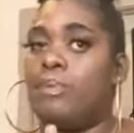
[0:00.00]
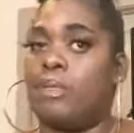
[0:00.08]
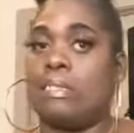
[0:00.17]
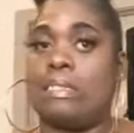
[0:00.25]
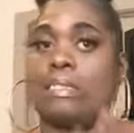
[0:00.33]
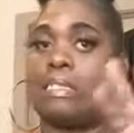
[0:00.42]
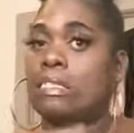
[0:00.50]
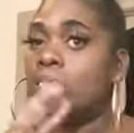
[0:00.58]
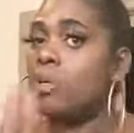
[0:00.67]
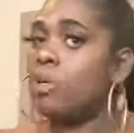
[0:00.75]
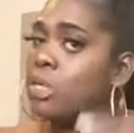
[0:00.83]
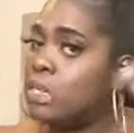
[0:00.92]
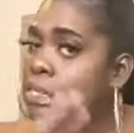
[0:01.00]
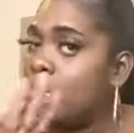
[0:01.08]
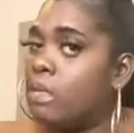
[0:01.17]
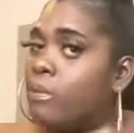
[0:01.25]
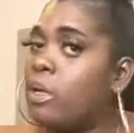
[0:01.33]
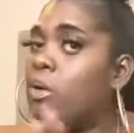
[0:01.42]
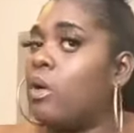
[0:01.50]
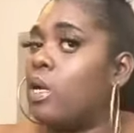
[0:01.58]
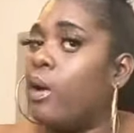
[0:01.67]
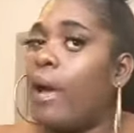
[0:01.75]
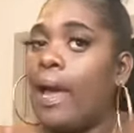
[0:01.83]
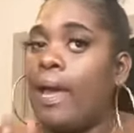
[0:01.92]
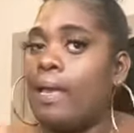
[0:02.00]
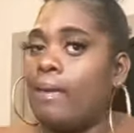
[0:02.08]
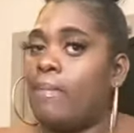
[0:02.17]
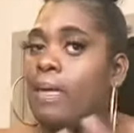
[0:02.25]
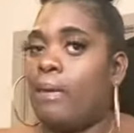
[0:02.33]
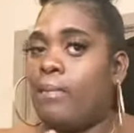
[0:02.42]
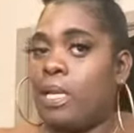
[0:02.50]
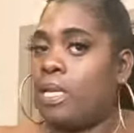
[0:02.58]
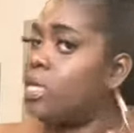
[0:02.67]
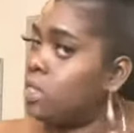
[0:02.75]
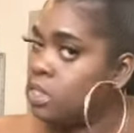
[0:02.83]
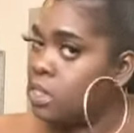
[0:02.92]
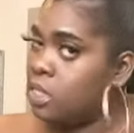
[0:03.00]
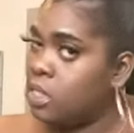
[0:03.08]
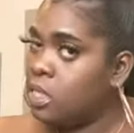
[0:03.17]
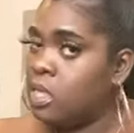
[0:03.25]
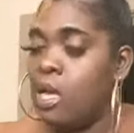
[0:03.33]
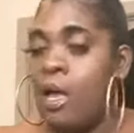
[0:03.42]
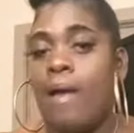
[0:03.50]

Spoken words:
But since this quarantine is going on, I ain't been getting my nails done.